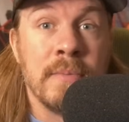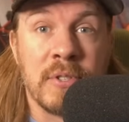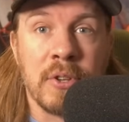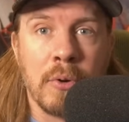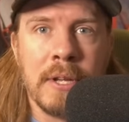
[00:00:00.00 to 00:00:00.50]

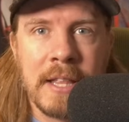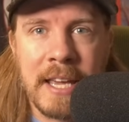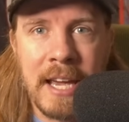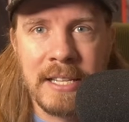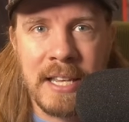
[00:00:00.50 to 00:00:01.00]
certainly the
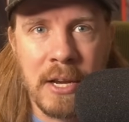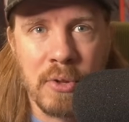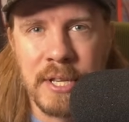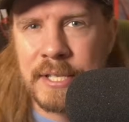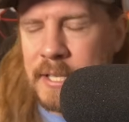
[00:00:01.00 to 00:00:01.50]
case here.
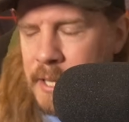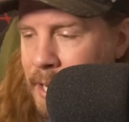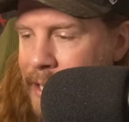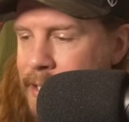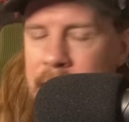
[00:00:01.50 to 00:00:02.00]
This is an
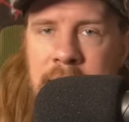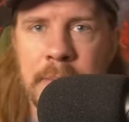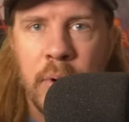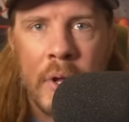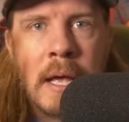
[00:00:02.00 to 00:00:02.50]

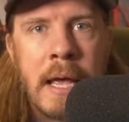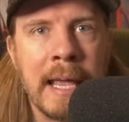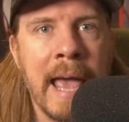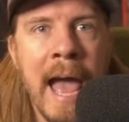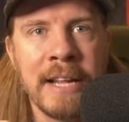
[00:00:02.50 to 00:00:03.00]
accessible,
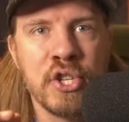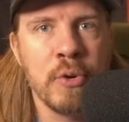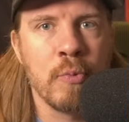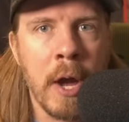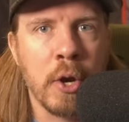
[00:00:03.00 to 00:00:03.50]

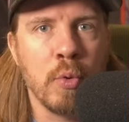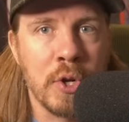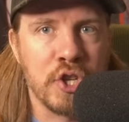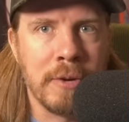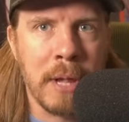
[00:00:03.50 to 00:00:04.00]
catchy record,
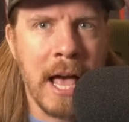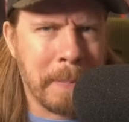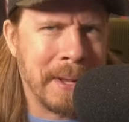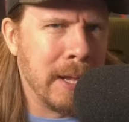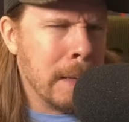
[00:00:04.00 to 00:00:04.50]
which in black metal,